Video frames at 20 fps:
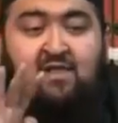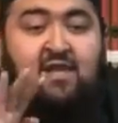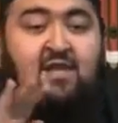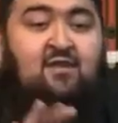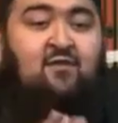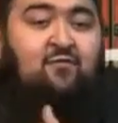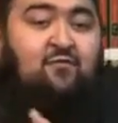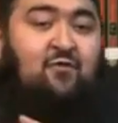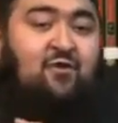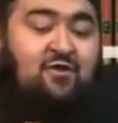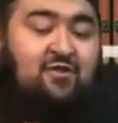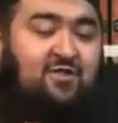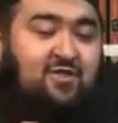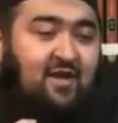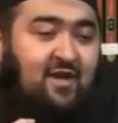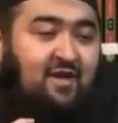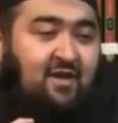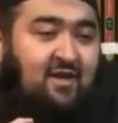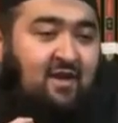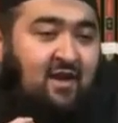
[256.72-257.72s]
Then the fourth
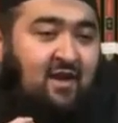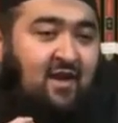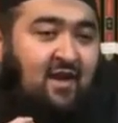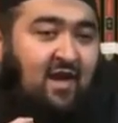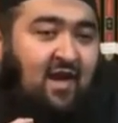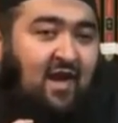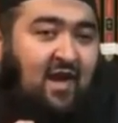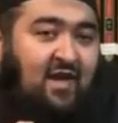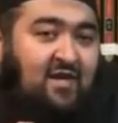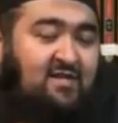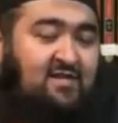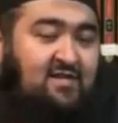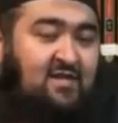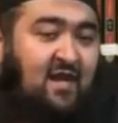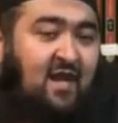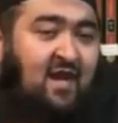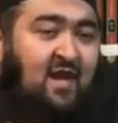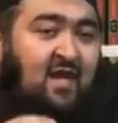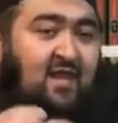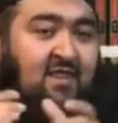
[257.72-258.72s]
thing
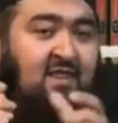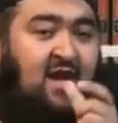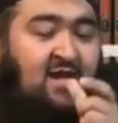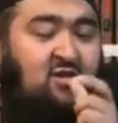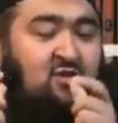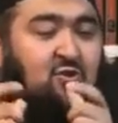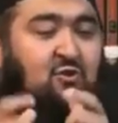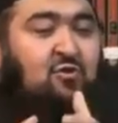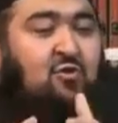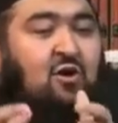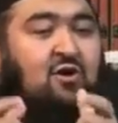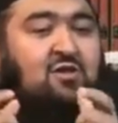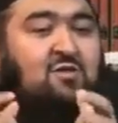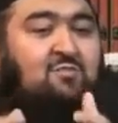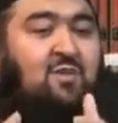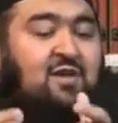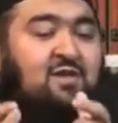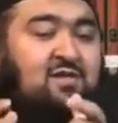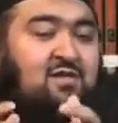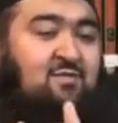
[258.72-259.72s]
is that you're not
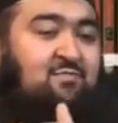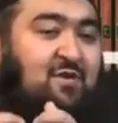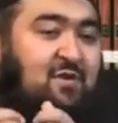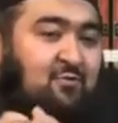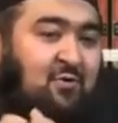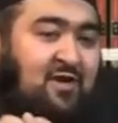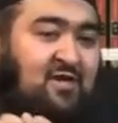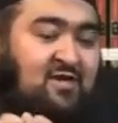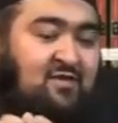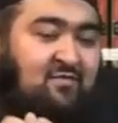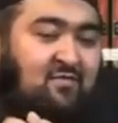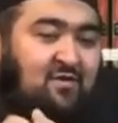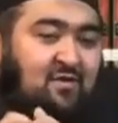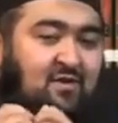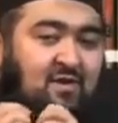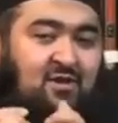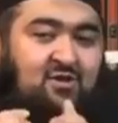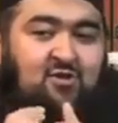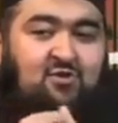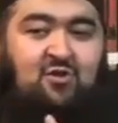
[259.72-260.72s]
meant to be wasteful.
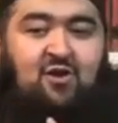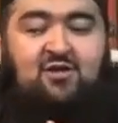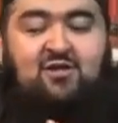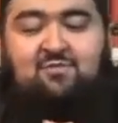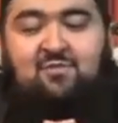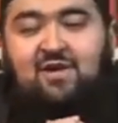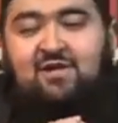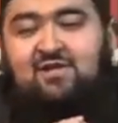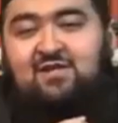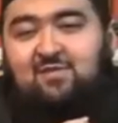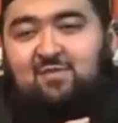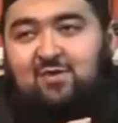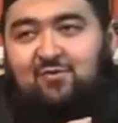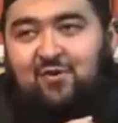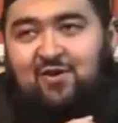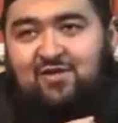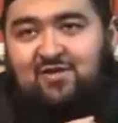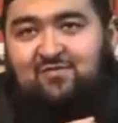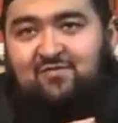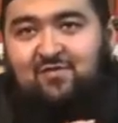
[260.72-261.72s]
That you're not meant to be
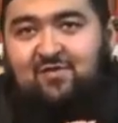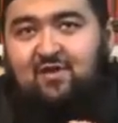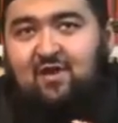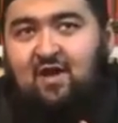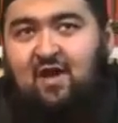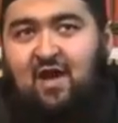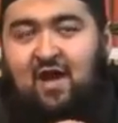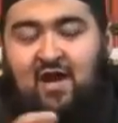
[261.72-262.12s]
wasteful.